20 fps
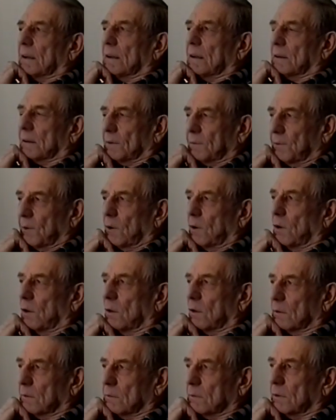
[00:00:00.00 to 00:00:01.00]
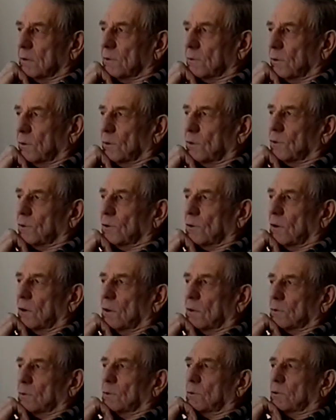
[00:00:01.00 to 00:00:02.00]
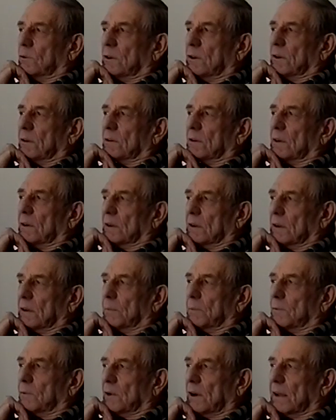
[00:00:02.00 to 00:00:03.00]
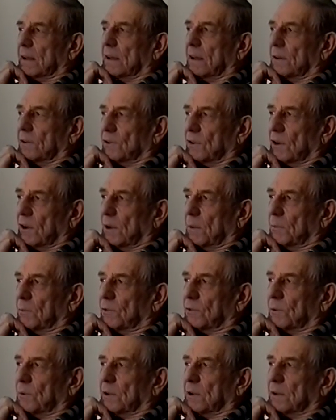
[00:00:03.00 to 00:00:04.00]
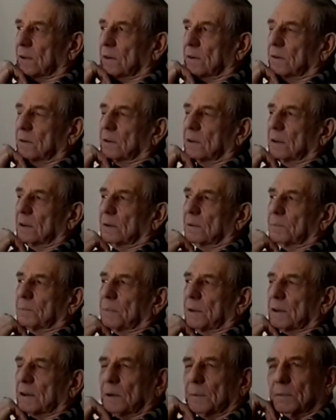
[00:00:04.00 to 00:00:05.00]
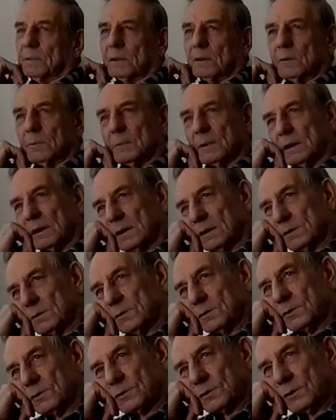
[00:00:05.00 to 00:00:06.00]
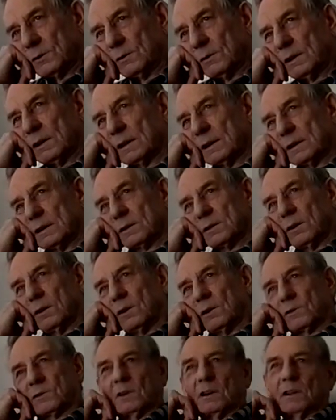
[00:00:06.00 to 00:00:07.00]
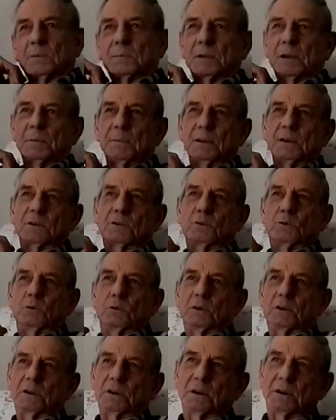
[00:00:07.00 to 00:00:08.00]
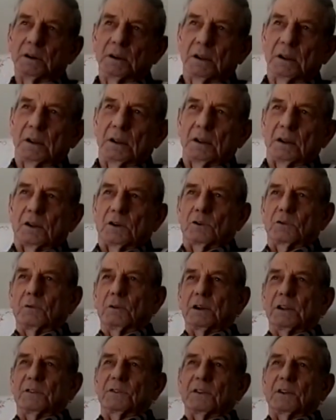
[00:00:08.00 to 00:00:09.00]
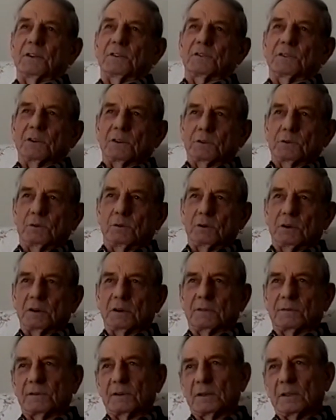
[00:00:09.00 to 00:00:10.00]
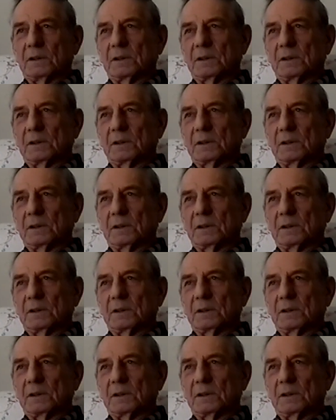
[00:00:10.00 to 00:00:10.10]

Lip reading: in the fall we was always all going around hunting up raking jobs so we could pick up a little money to go to the show. I think it cost like maybe a quarter, 20 cents or a quarter for